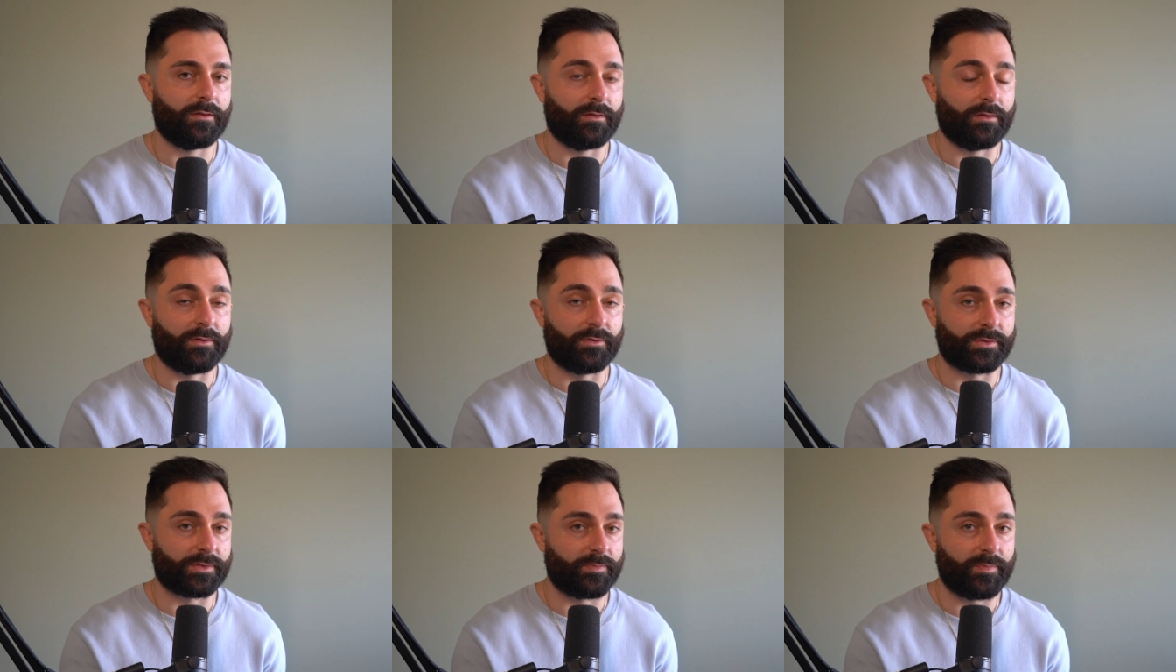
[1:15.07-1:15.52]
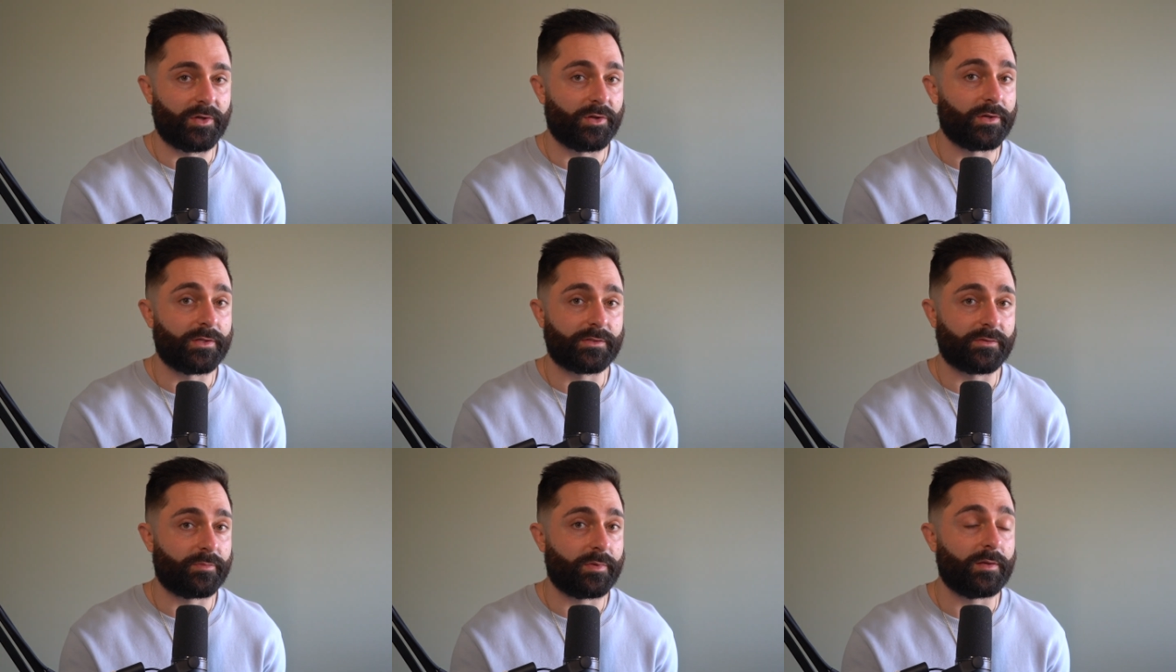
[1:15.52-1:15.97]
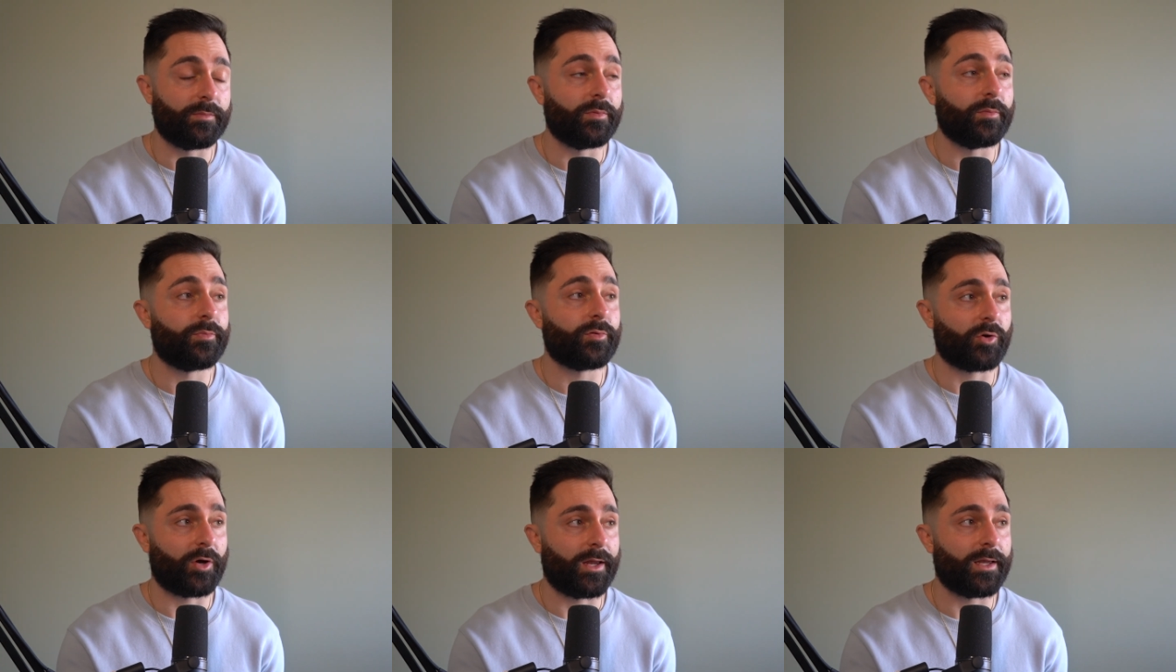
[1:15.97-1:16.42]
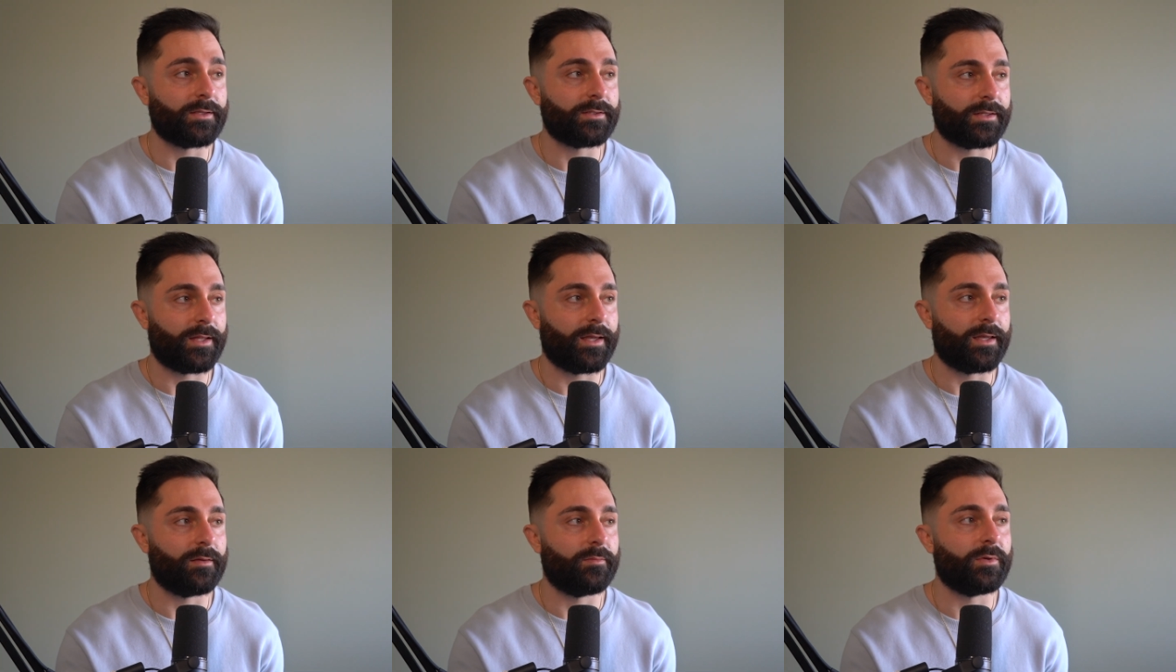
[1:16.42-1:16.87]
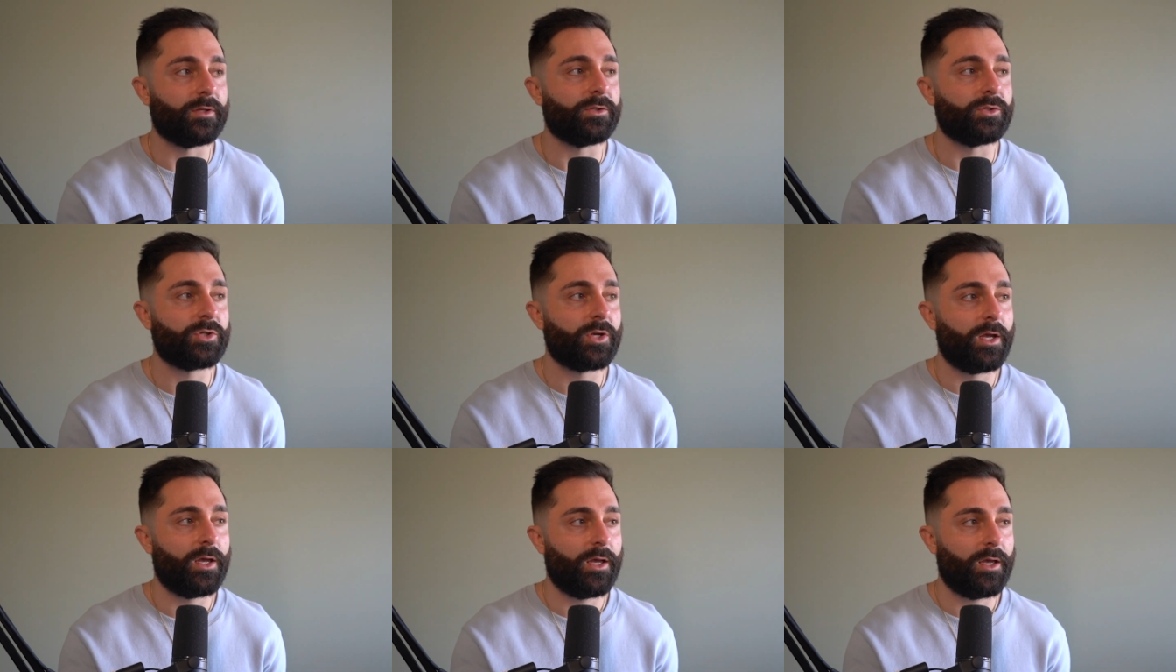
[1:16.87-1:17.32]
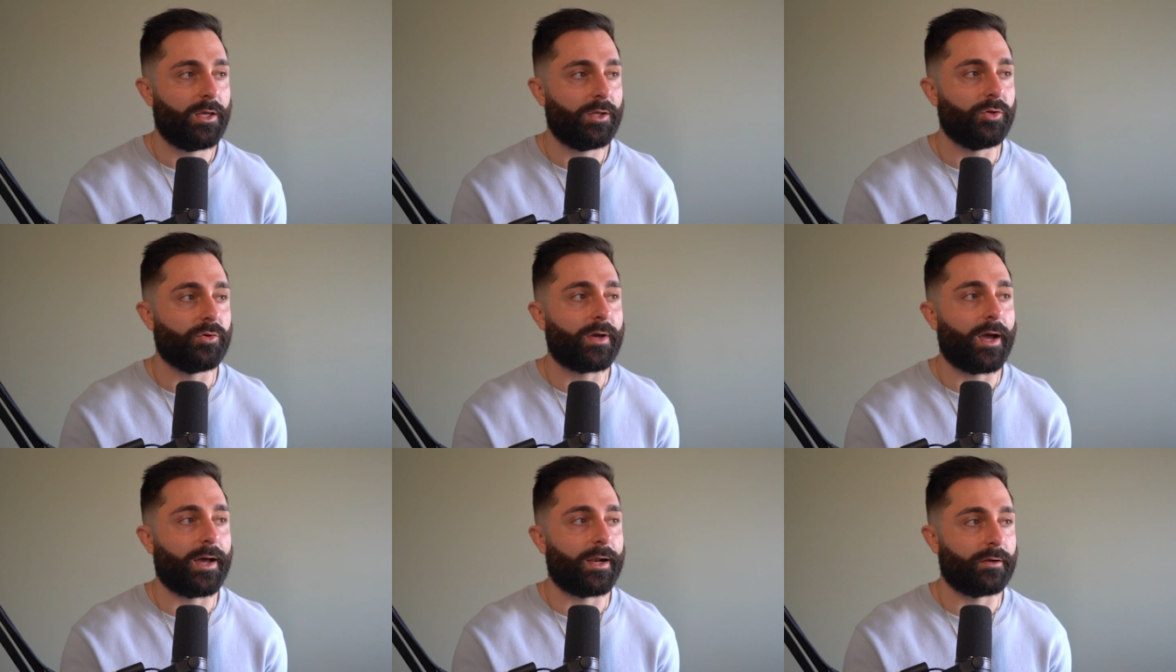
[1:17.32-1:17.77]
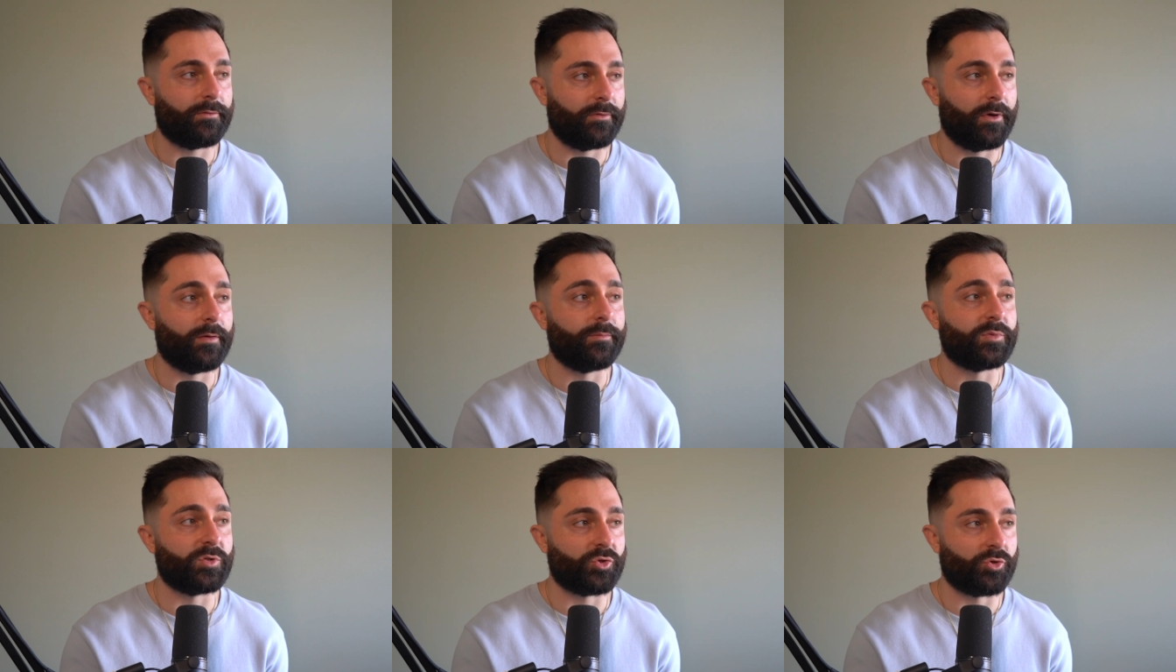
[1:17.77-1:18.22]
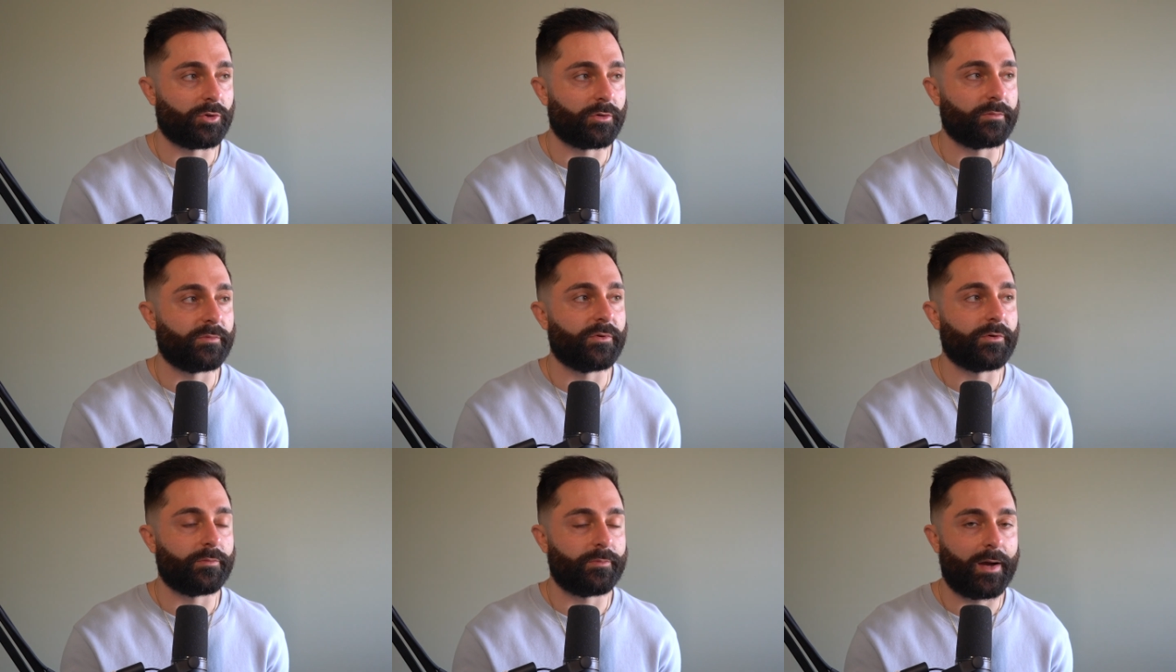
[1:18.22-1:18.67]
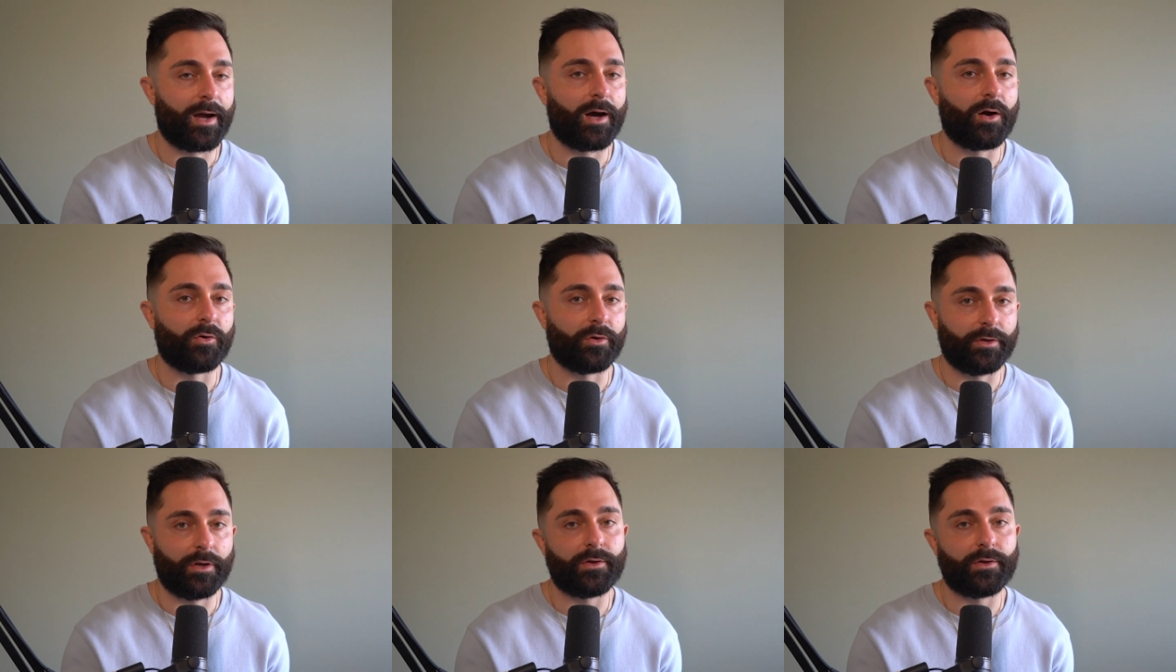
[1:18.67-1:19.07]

there's millions of people praying to that image, you kind of absorb their power.